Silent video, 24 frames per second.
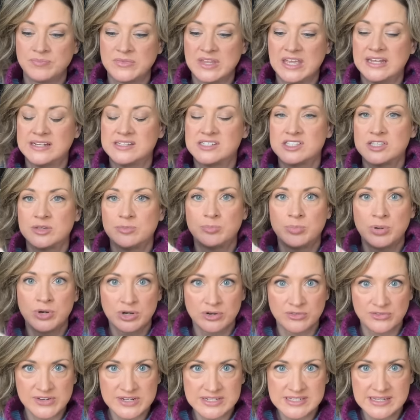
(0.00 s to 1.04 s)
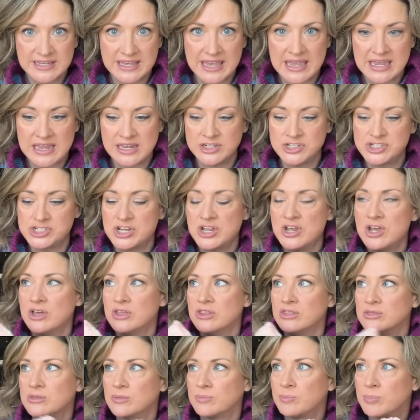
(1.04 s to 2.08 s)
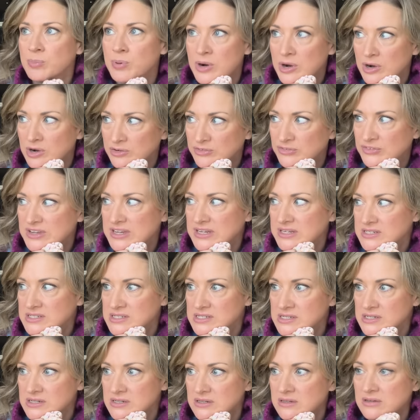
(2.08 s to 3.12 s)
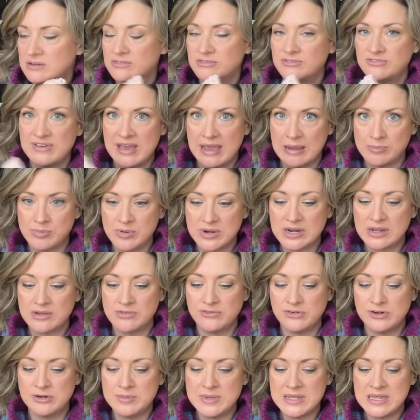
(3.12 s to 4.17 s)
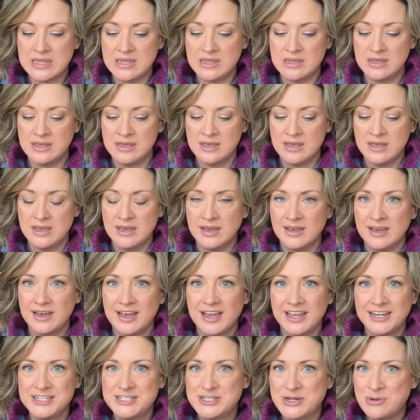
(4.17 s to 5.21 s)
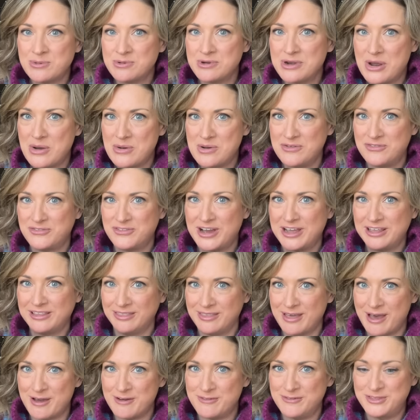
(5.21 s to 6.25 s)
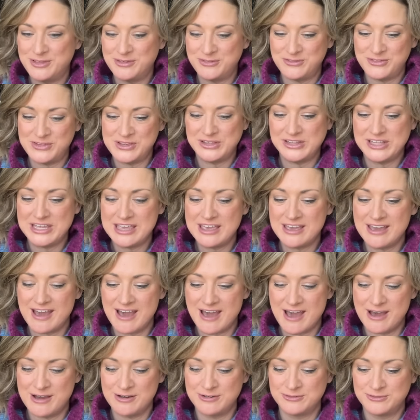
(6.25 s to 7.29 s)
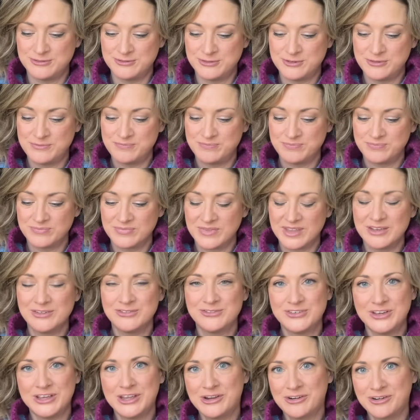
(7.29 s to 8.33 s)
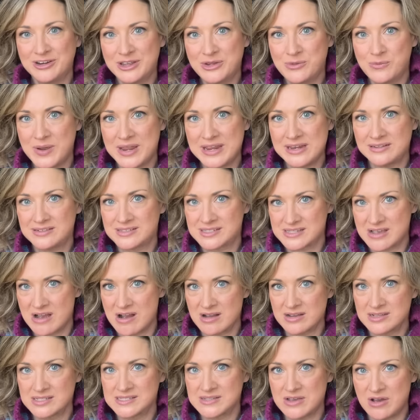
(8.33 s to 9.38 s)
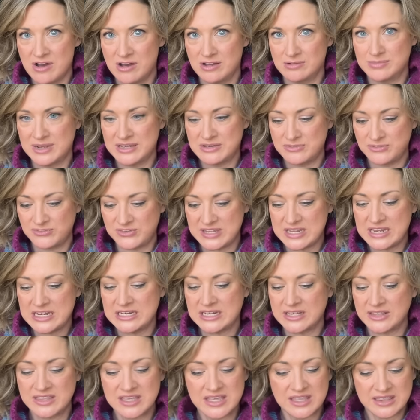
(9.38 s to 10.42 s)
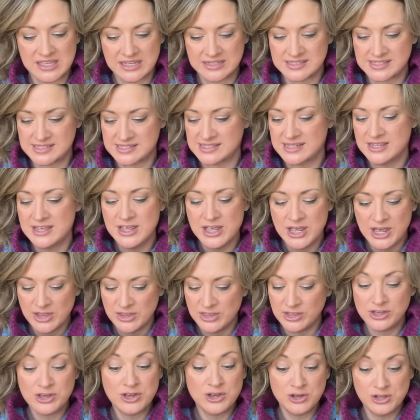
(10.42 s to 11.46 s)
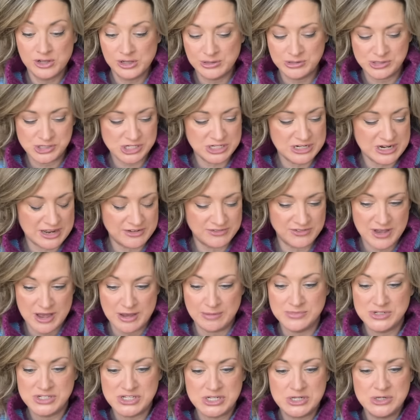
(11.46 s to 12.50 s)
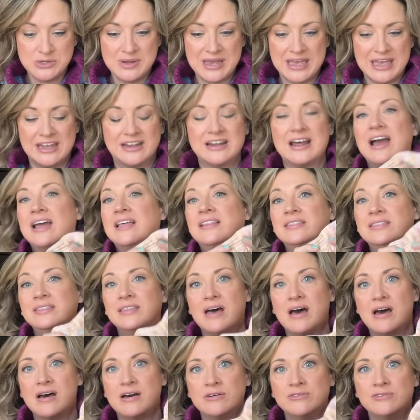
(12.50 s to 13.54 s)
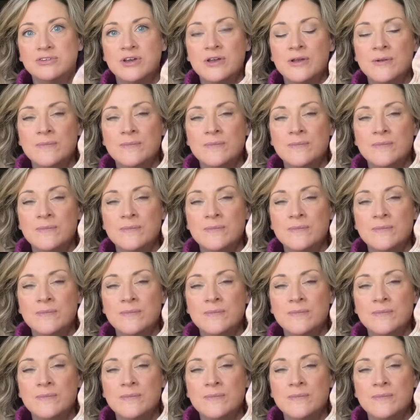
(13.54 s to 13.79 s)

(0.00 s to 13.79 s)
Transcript: It's the perfect gauge, the perfect fabric for me. I don't know if I love the feeling of fingering weight socks on my feet. I think that's the conclusion I've come to, and I love